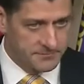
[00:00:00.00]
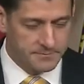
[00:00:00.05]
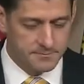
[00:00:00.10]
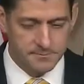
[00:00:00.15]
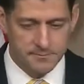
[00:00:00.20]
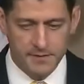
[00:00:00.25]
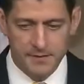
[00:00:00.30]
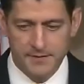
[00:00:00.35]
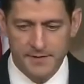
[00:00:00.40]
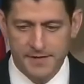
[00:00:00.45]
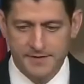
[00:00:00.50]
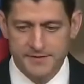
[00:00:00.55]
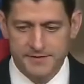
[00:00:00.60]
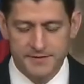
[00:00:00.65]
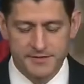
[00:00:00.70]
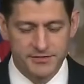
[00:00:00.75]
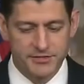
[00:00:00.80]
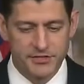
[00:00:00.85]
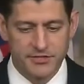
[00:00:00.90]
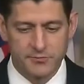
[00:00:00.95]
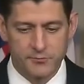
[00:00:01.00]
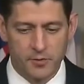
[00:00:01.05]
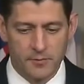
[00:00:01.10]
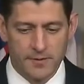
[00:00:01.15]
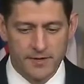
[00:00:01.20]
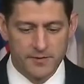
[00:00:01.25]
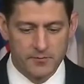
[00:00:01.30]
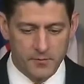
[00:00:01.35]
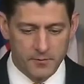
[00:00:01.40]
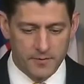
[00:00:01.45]
But that's the decision we'll
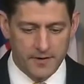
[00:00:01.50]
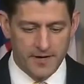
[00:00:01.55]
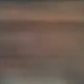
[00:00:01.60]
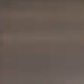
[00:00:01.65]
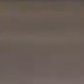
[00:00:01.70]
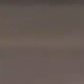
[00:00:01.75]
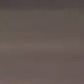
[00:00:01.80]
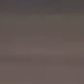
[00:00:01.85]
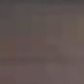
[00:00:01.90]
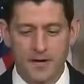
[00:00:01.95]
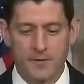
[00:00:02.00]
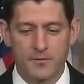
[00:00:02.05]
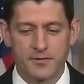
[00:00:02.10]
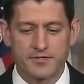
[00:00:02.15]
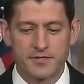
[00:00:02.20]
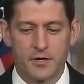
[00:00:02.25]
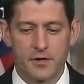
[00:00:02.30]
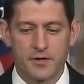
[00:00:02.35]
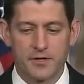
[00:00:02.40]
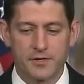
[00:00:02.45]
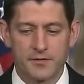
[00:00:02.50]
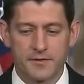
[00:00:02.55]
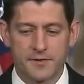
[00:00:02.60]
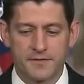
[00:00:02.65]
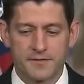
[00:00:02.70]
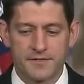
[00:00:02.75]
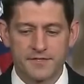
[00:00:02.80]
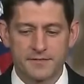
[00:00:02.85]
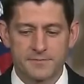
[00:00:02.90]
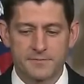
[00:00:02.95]
make when we have it. I would argue that
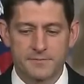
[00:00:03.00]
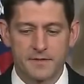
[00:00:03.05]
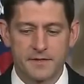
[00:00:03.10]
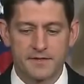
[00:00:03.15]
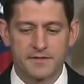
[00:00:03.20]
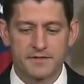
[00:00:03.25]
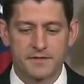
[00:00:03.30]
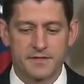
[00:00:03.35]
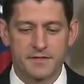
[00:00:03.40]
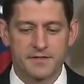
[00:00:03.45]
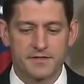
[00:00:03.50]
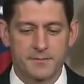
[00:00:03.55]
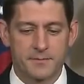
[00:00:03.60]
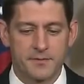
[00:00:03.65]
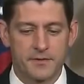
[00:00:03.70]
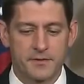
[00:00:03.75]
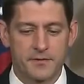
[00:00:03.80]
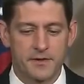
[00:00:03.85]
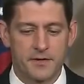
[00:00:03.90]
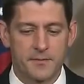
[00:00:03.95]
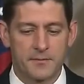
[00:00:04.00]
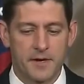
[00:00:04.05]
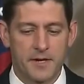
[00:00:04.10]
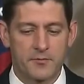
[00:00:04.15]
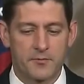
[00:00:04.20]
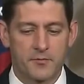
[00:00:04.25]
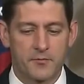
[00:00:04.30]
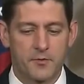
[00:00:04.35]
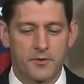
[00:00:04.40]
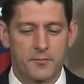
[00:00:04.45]
this is a bill that a
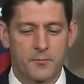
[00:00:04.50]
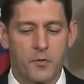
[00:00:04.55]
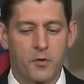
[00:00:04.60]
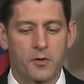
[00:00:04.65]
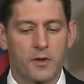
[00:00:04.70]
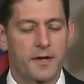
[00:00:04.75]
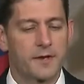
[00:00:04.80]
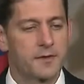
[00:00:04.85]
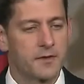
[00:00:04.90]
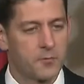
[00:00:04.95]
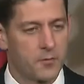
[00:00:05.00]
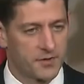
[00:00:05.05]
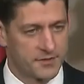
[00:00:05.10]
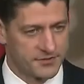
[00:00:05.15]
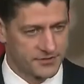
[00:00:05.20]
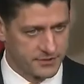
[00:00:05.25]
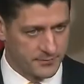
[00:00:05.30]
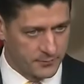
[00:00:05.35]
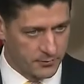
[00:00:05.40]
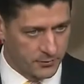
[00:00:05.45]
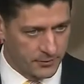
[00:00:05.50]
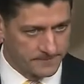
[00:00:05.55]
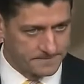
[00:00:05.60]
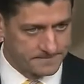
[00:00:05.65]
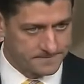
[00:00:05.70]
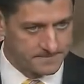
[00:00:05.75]
moderate would more likely want to support.